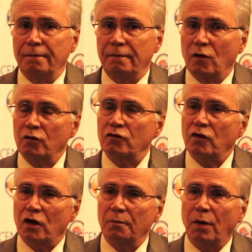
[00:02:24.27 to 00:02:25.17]
those are
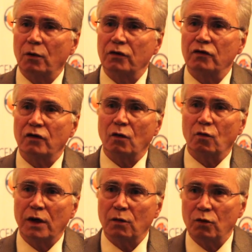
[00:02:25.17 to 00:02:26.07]
the components that
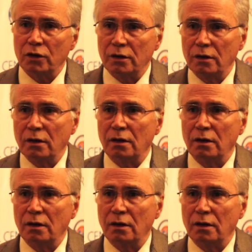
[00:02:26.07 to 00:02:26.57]
we would